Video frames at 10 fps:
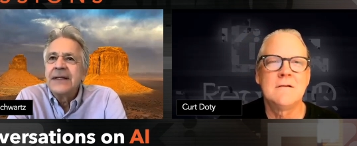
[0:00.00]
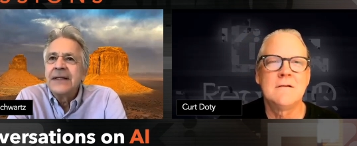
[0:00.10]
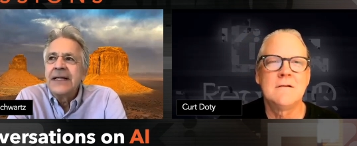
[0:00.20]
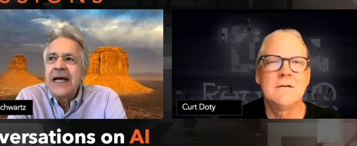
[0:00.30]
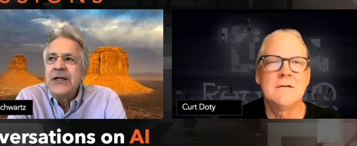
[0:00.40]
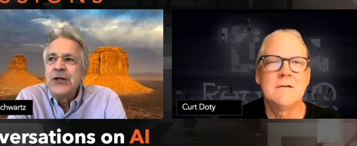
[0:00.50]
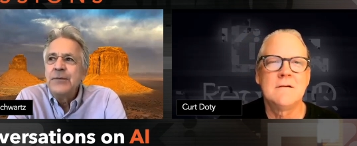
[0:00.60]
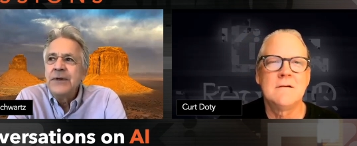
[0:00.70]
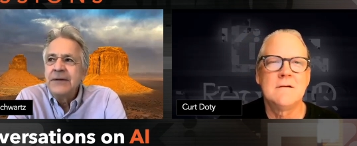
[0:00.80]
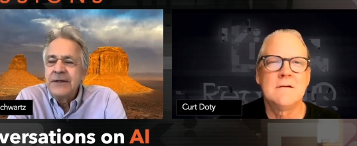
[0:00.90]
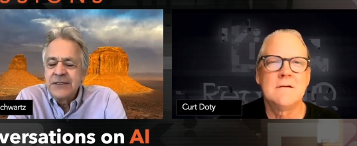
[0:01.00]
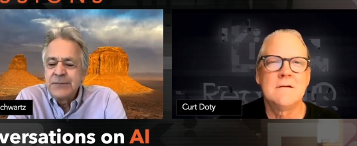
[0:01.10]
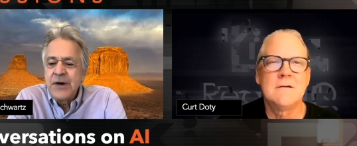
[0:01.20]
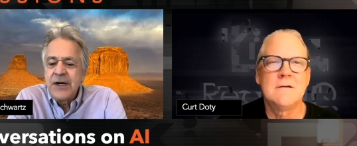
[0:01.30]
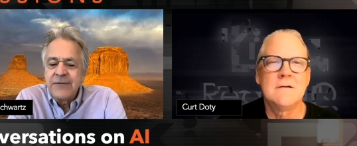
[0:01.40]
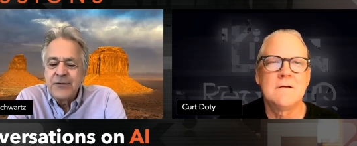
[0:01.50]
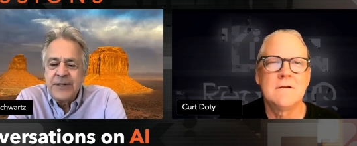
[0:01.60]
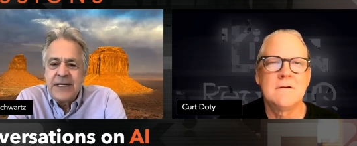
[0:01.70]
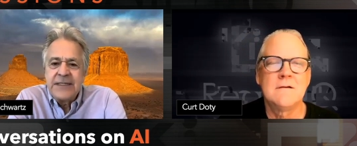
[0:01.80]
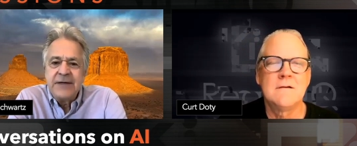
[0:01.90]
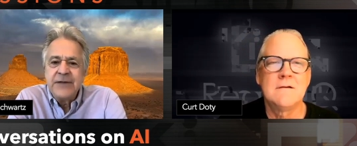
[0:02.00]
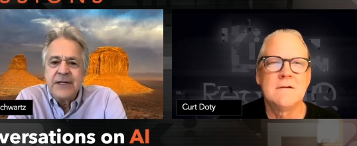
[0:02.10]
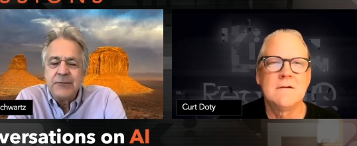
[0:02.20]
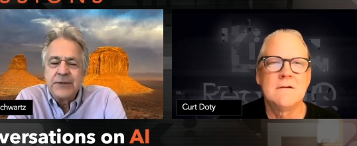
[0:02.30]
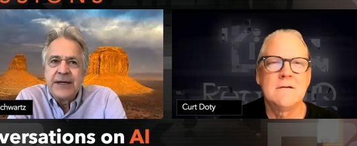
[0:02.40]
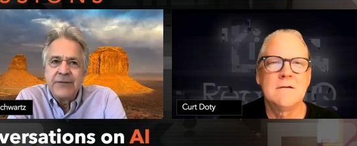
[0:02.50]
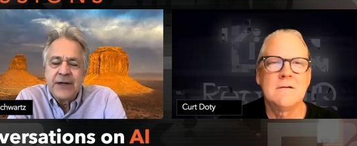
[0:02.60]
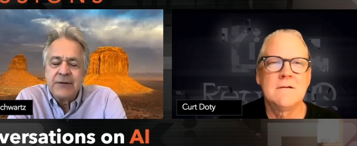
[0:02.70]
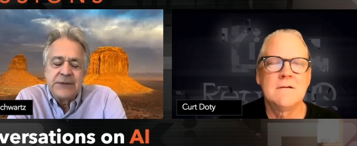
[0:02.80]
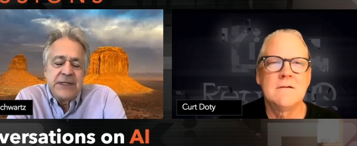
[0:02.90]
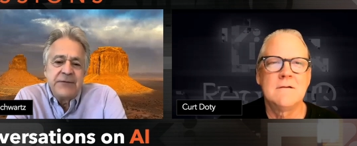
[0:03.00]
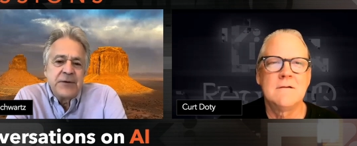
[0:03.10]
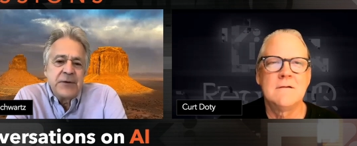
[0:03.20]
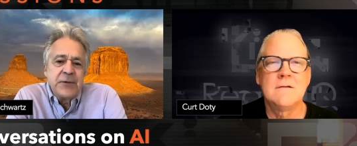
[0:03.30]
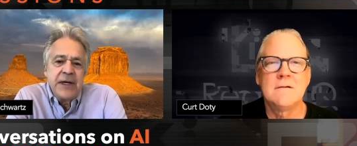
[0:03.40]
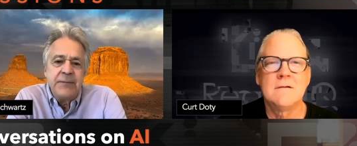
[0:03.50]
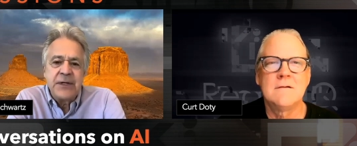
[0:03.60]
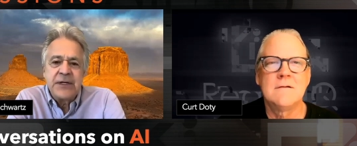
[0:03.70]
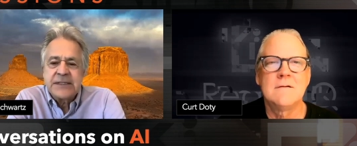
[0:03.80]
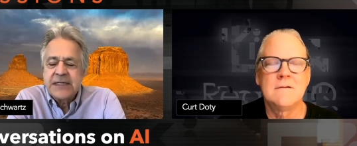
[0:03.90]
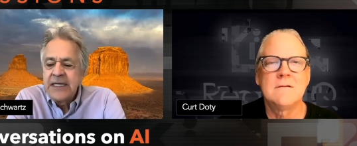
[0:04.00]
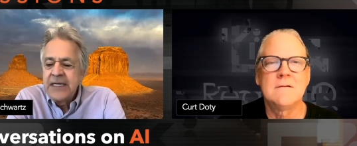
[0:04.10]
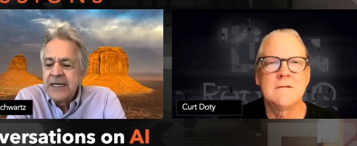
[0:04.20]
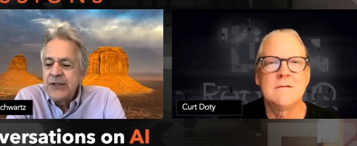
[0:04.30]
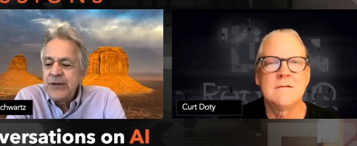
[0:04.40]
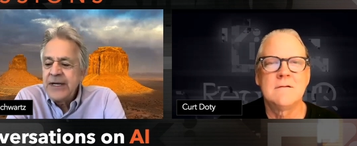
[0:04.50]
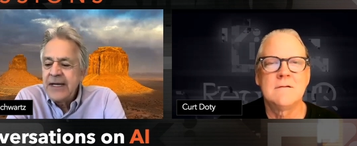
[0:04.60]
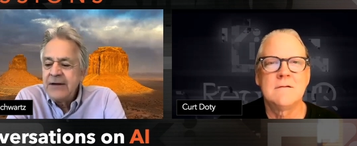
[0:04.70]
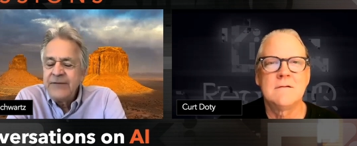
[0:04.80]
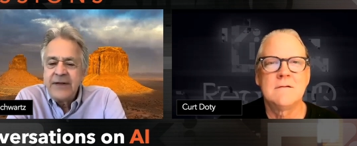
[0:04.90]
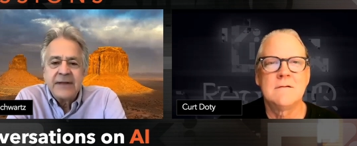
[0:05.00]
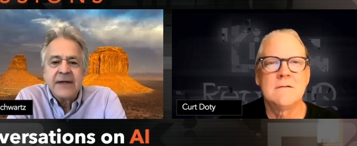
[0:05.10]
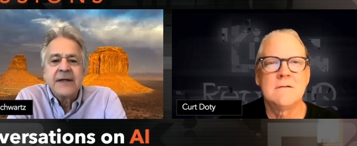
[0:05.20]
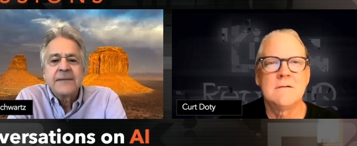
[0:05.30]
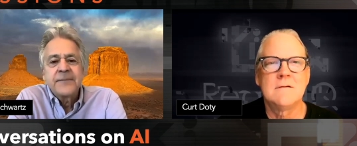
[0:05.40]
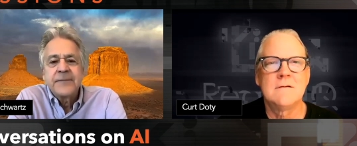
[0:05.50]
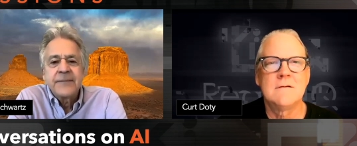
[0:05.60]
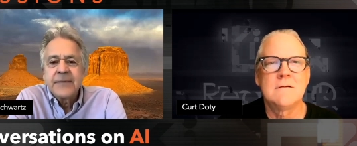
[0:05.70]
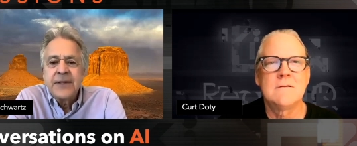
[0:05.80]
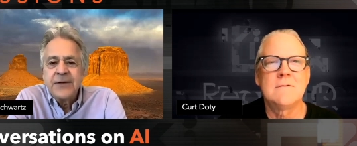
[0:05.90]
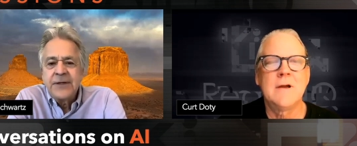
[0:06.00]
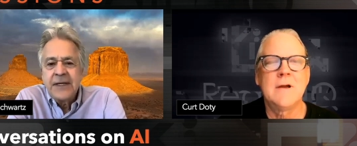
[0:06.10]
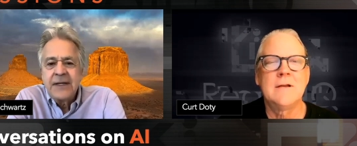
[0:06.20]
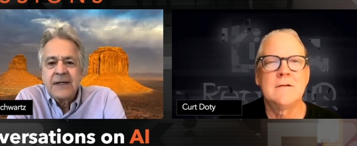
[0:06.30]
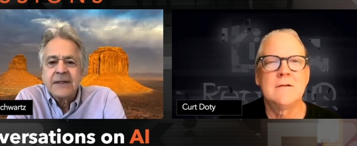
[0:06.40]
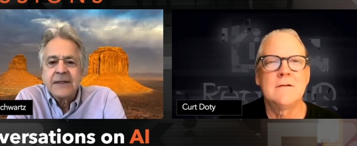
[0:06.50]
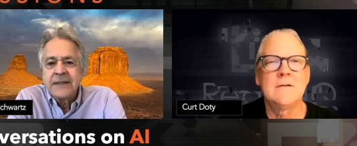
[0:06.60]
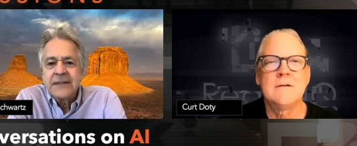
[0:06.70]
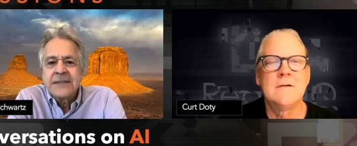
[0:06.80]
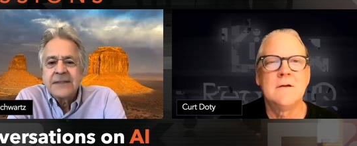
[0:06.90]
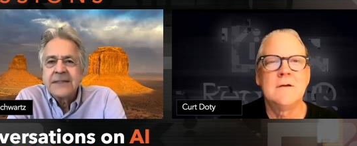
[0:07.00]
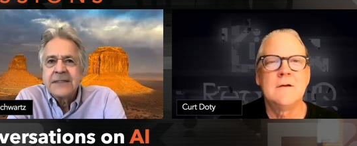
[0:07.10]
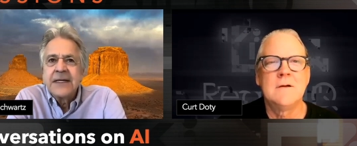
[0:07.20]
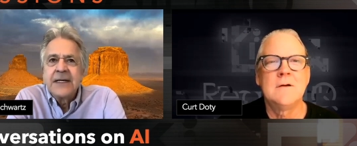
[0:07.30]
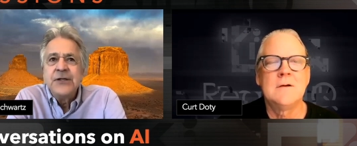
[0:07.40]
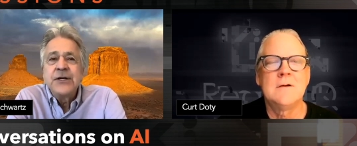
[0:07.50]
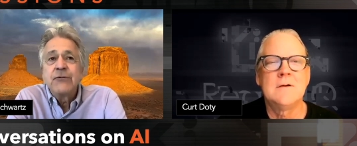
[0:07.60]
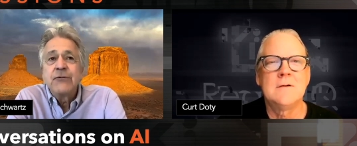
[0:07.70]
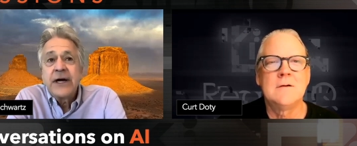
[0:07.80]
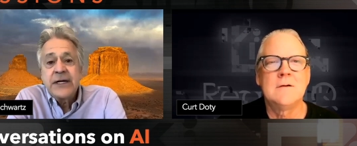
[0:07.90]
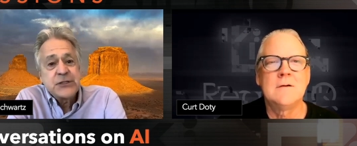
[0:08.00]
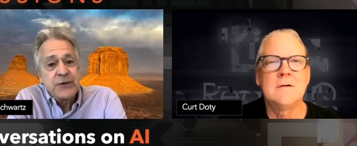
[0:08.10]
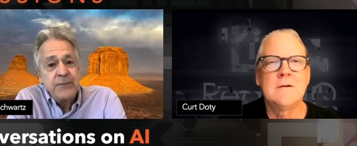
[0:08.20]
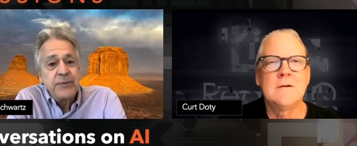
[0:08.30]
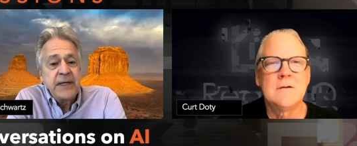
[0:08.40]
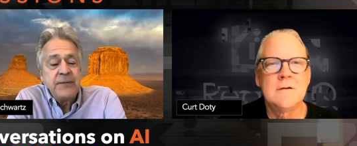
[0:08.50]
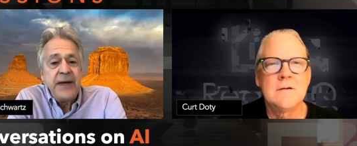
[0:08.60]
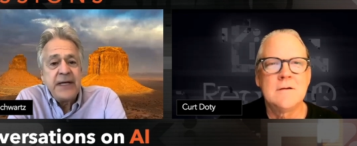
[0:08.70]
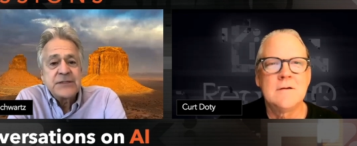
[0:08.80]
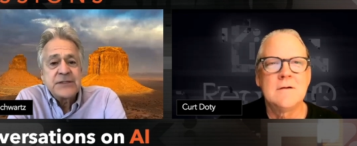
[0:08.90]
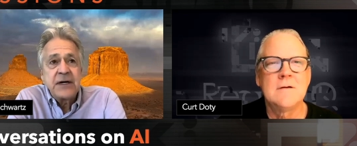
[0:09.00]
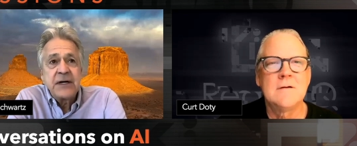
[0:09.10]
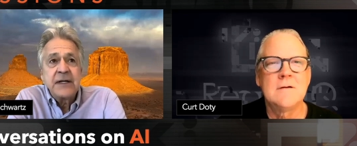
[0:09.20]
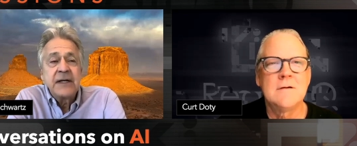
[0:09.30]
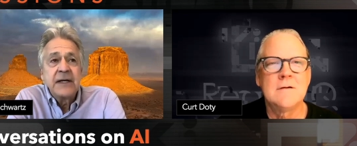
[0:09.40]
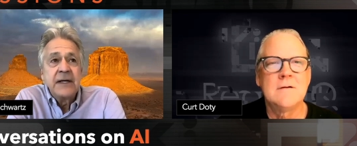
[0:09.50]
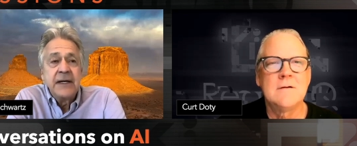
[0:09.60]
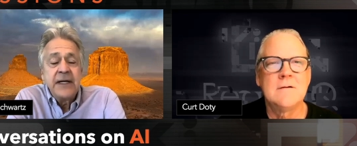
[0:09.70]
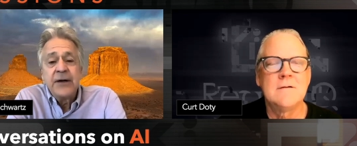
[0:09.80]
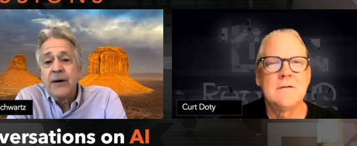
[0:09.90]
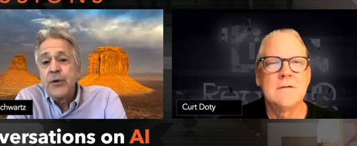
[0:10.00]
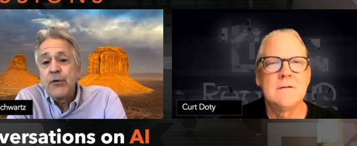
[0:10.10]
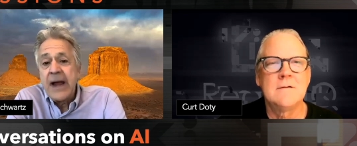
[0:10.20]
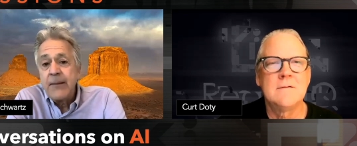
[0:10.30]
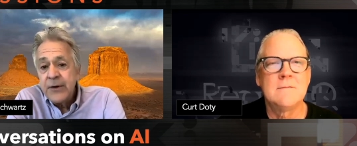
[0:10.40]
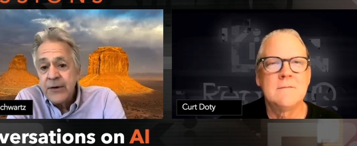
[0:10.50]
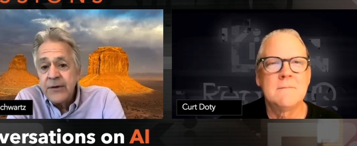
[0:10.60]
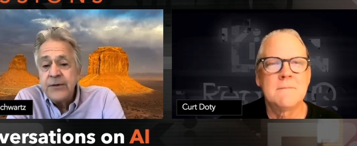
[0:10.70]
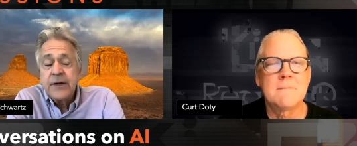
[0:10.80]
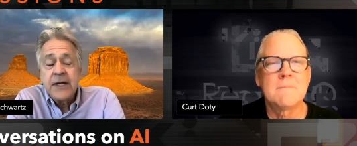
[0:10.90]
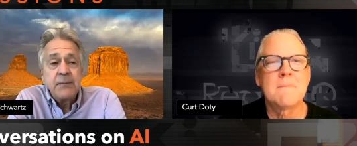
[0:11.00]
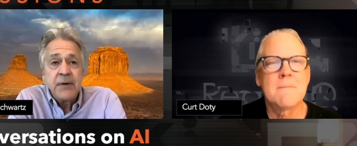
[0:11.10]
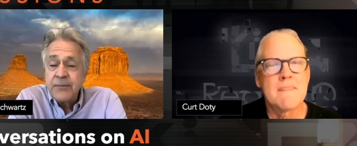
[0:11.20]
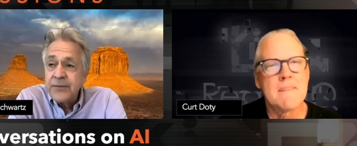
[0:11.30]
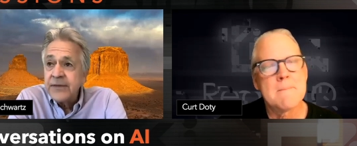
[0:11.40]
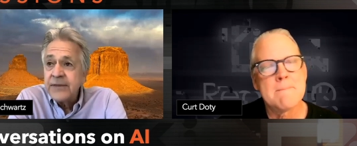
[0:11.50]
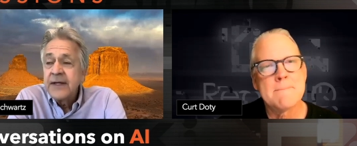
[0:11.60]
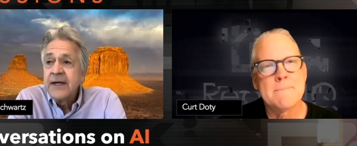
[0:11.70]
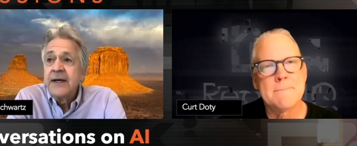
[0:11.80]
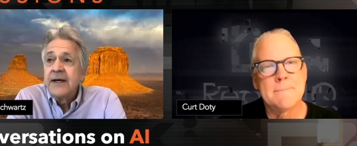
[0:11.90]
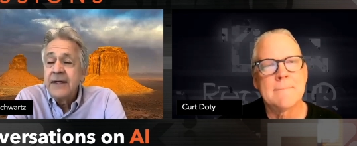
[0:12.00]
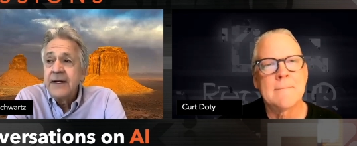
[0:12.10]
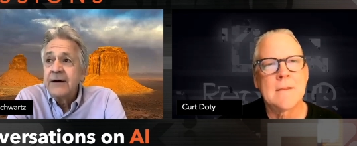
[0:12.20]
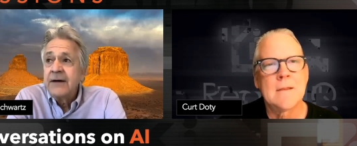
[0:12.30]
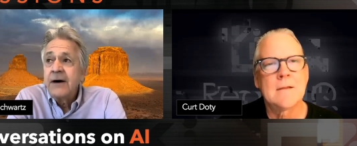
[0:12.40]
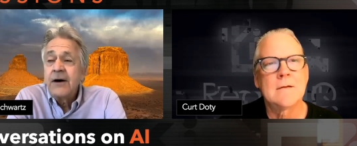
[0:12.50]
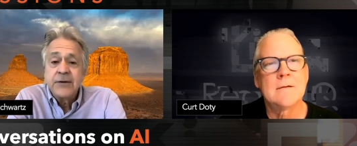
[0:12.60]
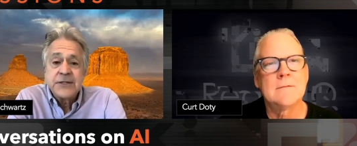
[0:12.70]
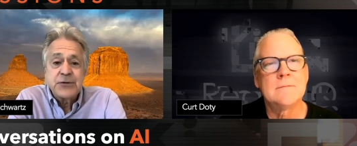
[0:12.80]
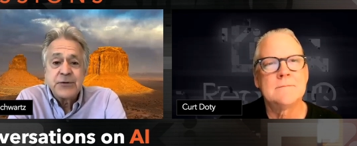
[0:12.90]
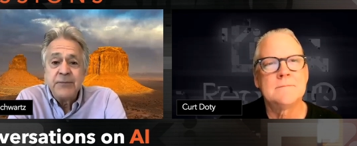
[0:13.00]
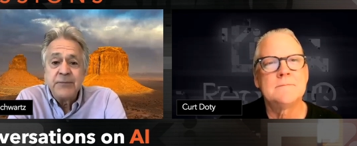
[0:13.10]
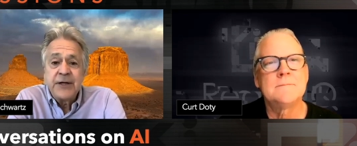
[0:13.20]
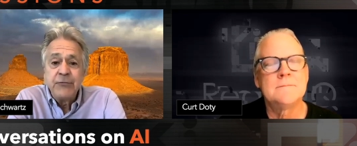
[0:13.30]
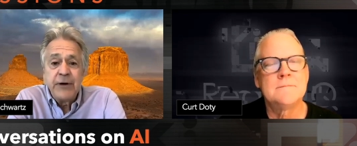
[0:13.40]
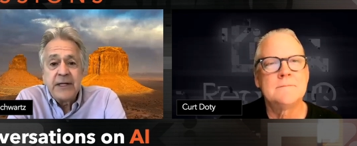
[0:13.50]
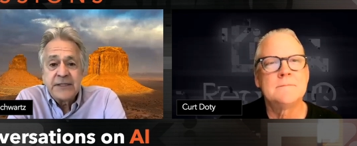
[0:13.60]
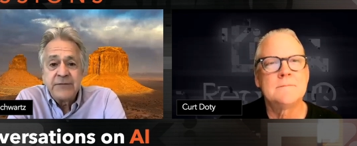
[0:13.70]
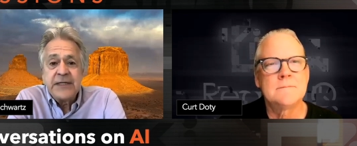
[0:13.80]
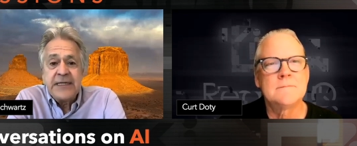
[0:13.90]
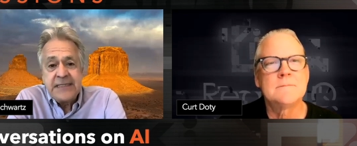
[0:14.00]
Speaker 1: That human spark of creativity will never go away, because you can't invent that. You know, you cannot. You can write a screenplay based on, you know, a parameter. You come up with a horror screenplay relatively